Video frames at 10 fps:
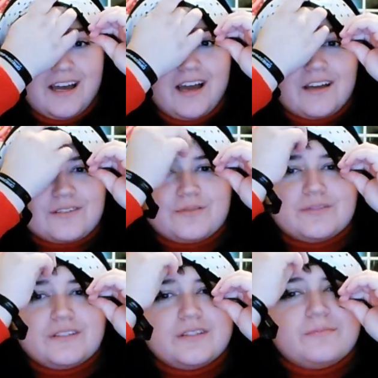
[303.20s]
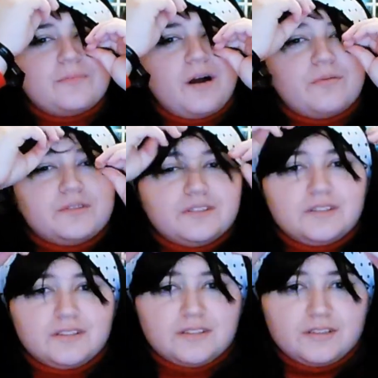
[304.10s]
actually
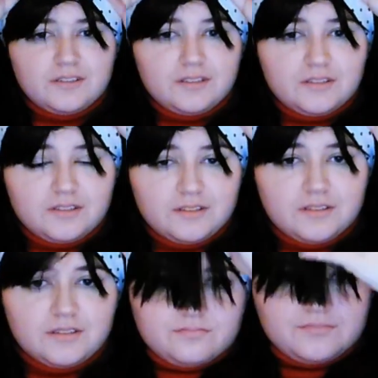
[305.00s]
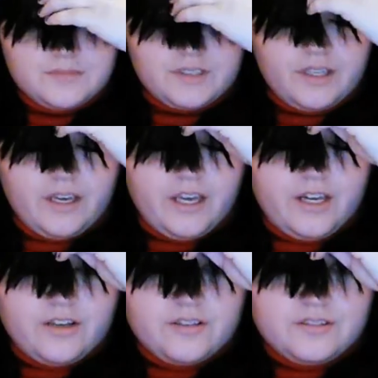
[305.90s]
embarrassing. Okay,
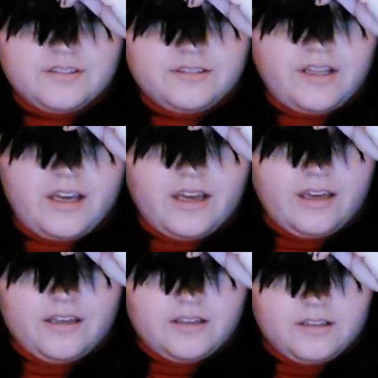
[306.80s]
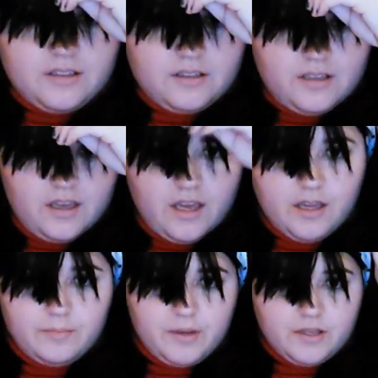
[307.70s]
hair, stay.
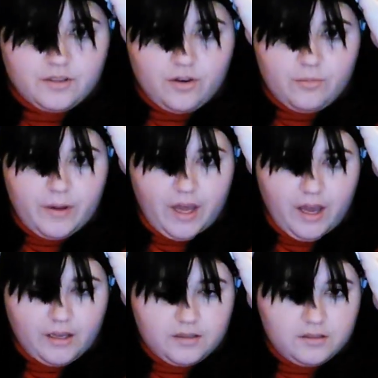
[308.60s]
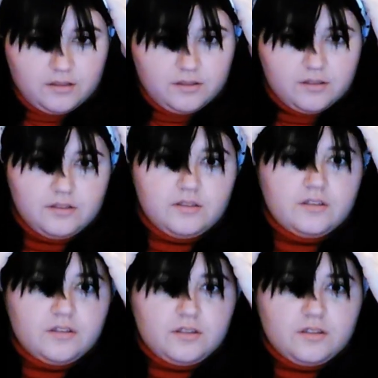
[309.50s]
Headband, go back.
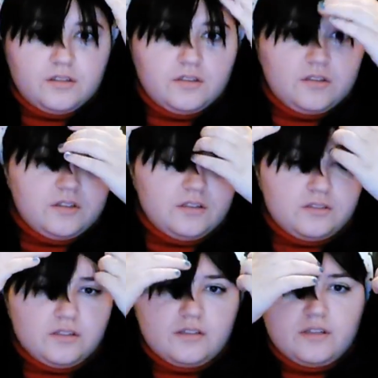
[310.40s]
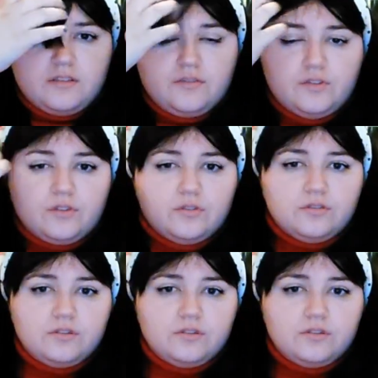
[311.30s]
It's not that difficult.